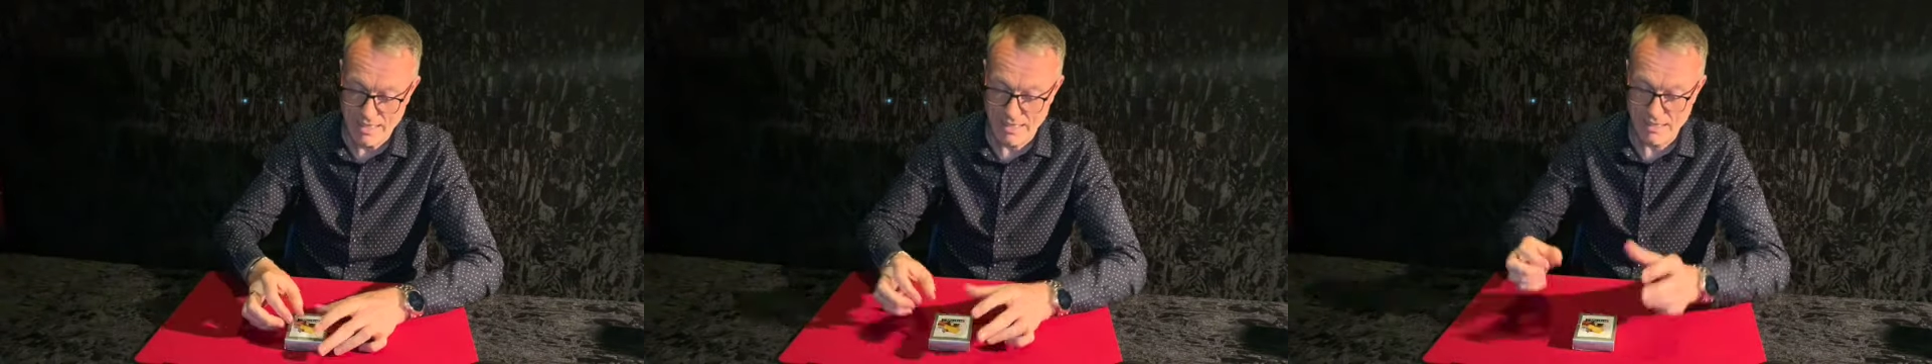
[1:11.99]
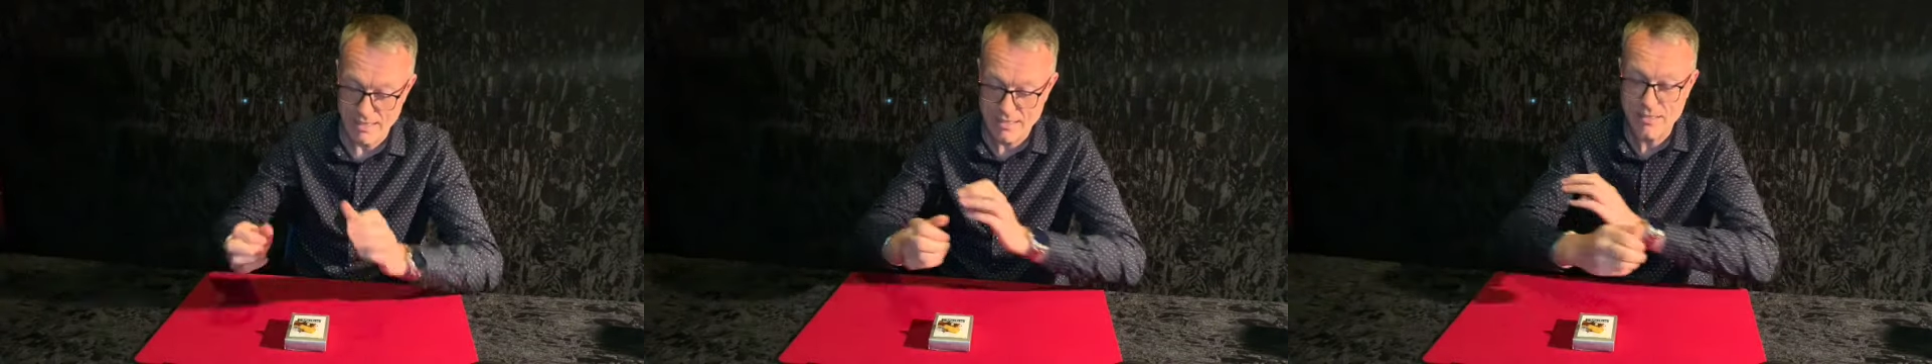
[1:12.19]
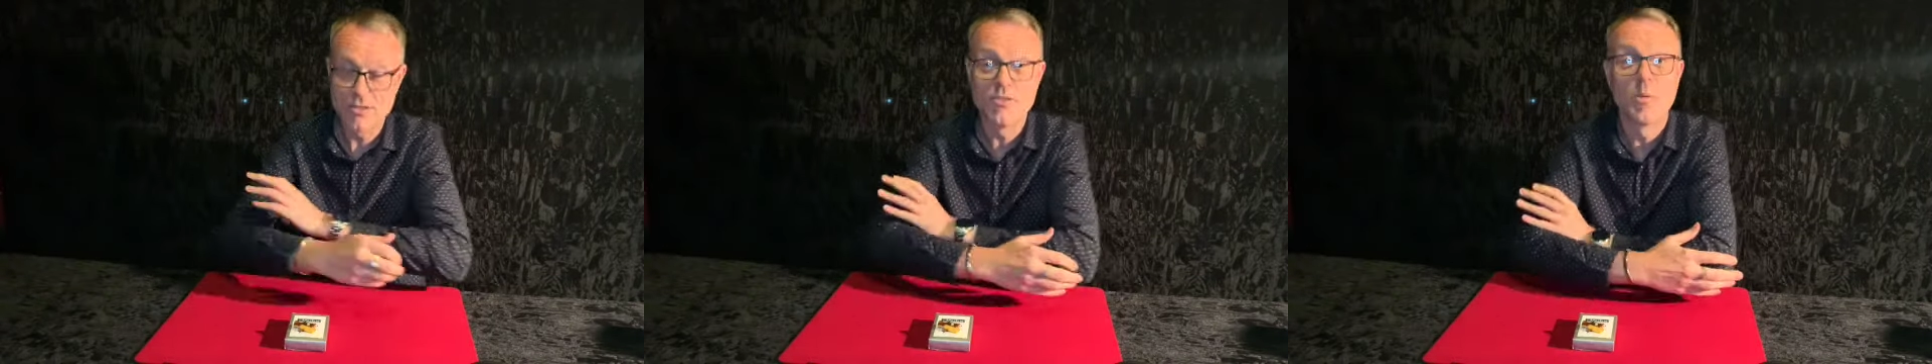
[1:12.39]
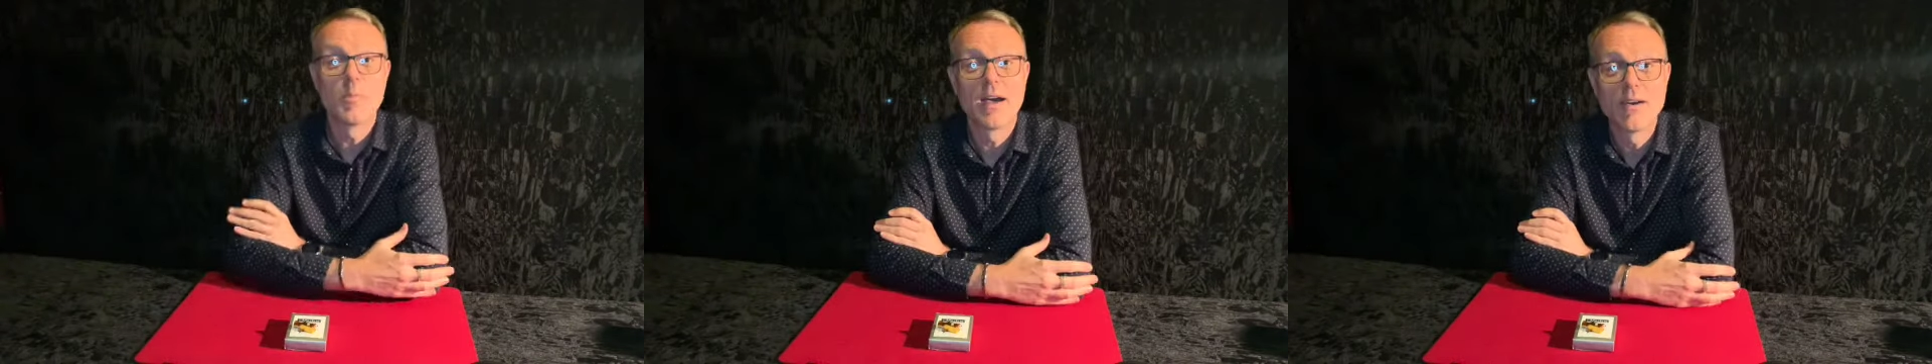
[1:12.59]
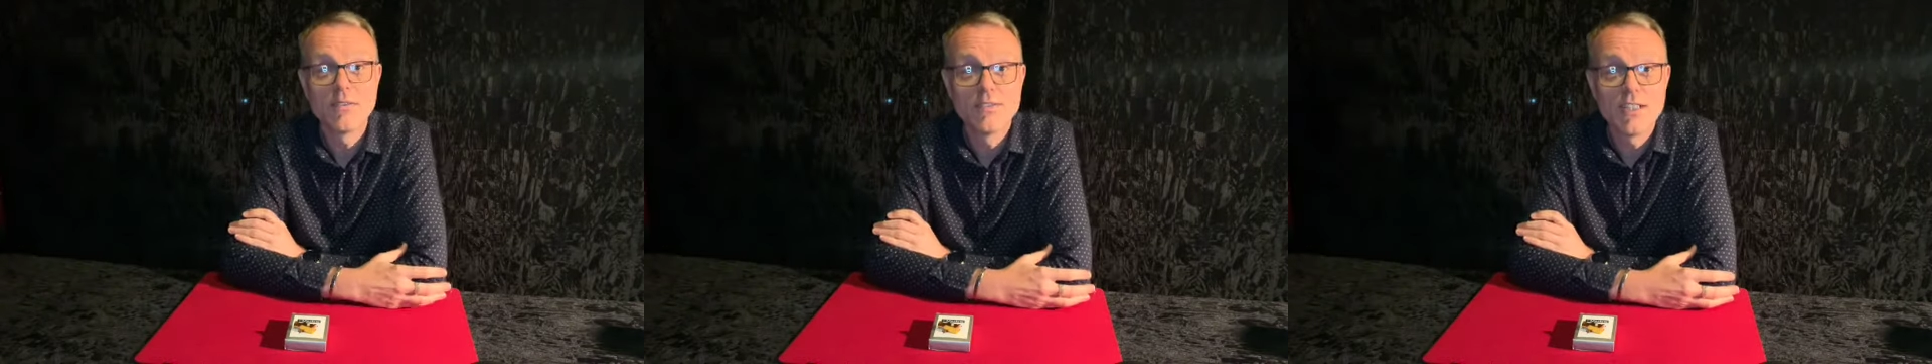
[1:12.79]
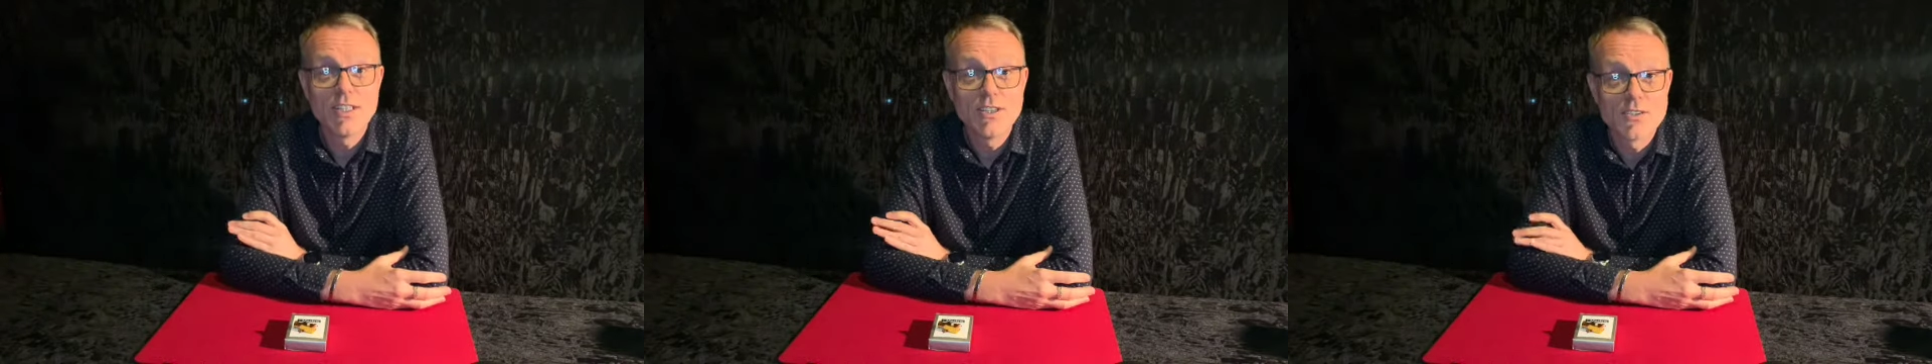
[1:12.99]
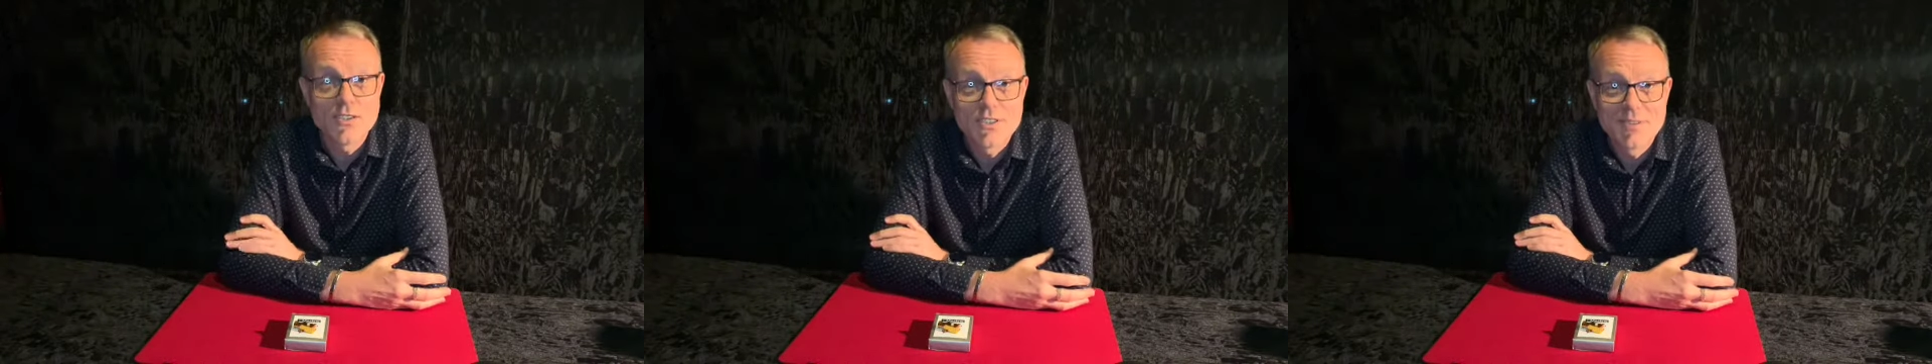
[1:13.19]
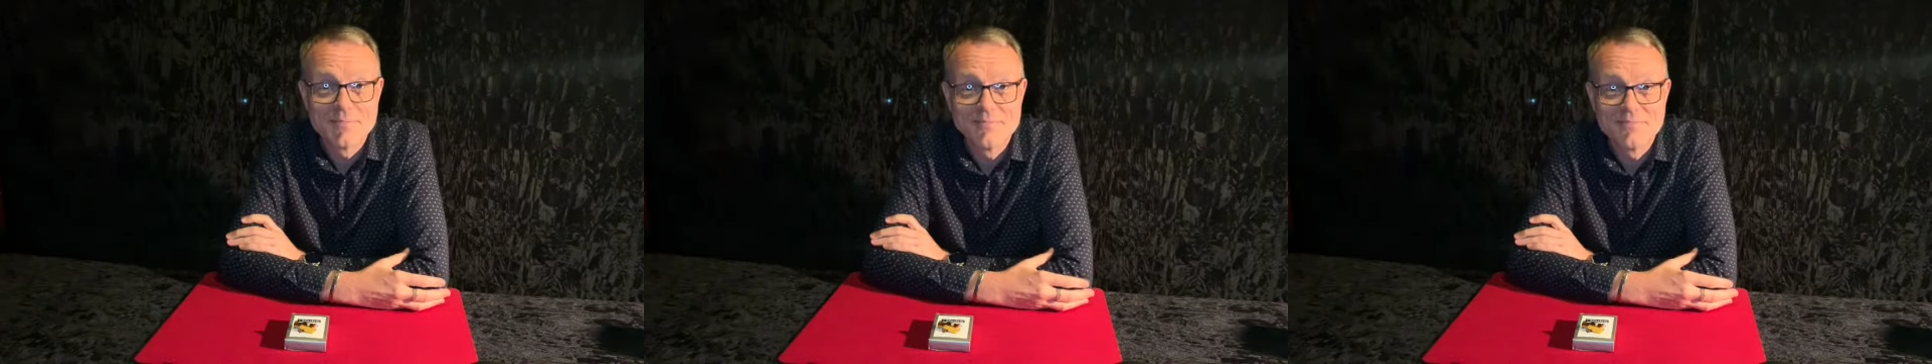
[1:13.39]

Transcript: and that's the Drop Out Deluxe.